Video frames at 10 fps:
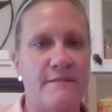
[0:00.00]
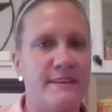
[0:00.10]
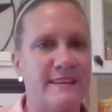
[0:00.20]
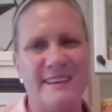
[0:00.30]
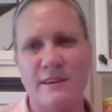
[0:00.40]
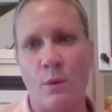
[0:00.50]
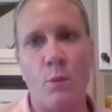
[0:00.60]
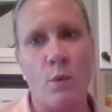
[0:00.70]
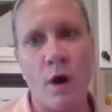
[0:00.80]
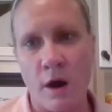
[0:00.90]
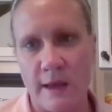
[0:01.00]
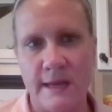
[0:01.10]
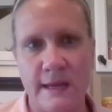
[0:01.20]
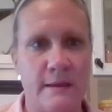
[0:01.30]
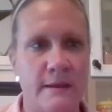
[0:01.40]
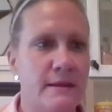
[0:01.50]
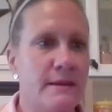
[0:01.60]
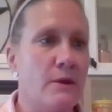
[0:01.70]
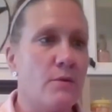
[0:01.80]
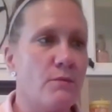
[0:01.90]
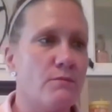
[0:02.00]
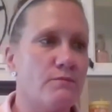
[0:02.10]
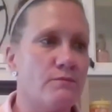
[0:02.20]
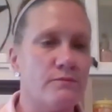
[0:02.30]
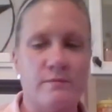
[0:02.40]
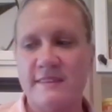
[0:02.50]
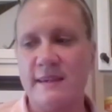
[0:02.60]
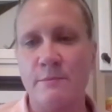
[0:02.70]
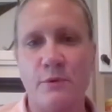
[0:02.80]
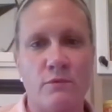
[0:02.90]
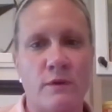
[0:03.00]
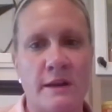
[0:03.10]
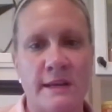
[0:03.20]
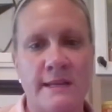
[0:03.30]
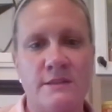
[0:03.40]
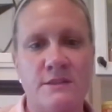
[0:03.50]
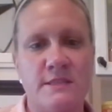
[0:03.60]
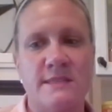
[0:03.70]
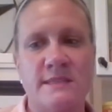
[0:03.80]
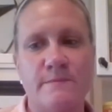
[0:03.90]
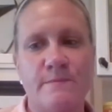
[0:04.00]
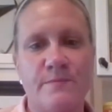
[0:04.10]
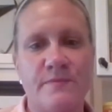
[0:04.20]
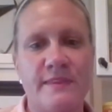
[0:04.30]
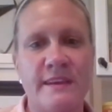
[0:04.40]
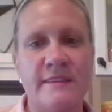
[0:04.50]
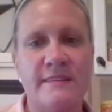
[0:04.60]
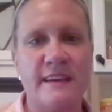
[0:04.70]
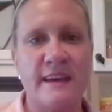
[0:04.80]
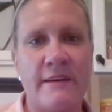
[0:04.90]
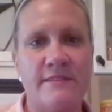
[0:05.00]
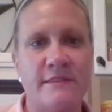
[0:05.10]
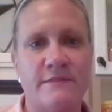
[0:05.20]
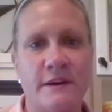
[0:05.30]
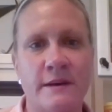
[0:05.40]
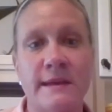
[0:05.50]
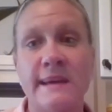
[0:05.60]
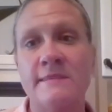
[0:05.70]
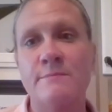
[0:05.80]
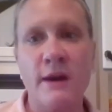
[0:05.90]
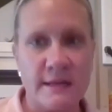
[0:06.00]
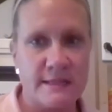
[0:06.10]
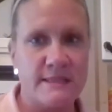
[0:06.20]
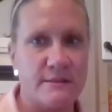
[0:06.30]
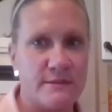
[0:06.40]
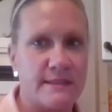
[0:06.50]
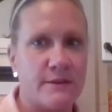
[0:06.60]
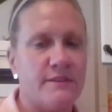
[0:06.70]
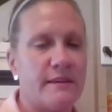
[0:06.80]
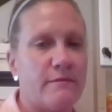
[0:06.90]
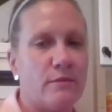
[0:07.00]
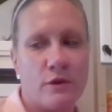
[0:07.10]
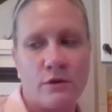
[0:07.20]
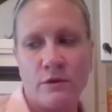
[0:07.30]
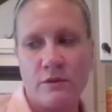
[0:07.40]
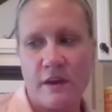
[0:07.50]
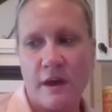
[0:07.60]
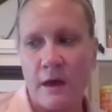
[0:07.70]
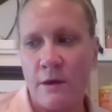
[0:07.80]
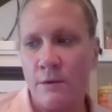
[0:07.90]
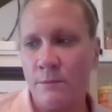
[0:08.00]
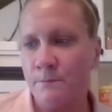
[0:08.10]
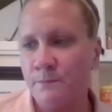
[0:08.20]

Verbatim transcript: things, you know, walking, simple running, just things to have some fun and practice those skills they've learned. Um,